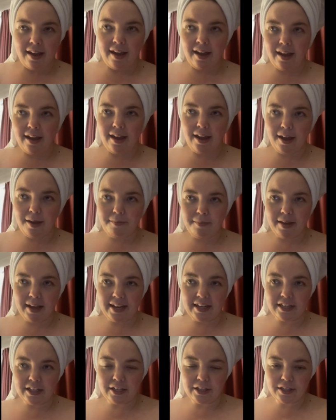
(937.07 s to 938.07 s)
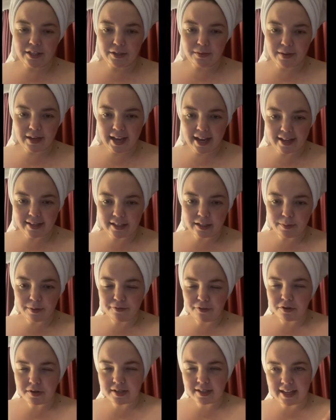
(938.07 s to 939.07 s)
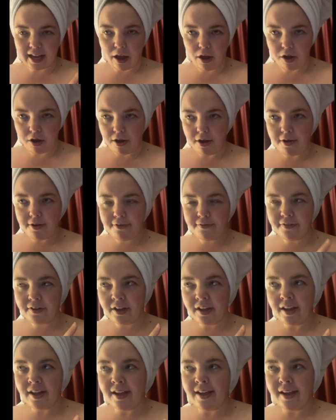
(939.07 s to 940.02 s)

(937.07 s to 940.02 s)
into the suitcases before I set off.